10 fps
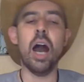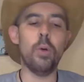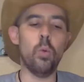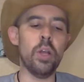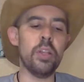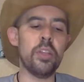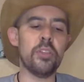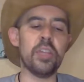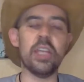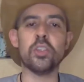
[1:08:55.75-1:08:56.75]
one of the
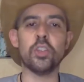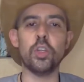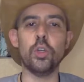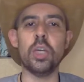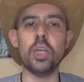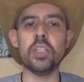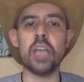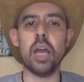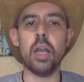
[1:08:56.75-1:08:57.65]
things too is that